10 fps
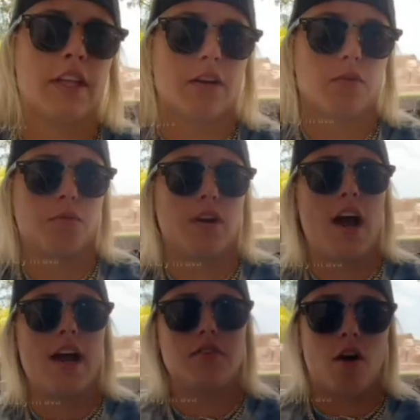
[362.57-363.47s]
Like, when
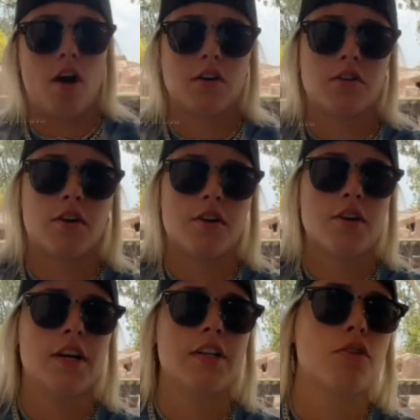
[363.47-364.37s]
I dogged on
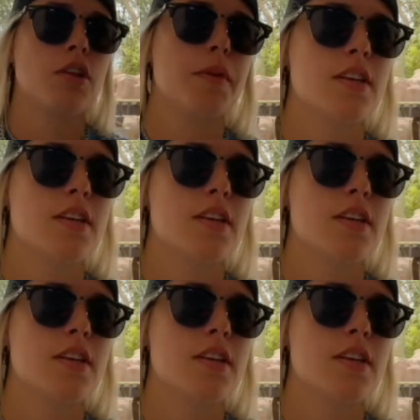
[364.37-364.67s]
her, it's only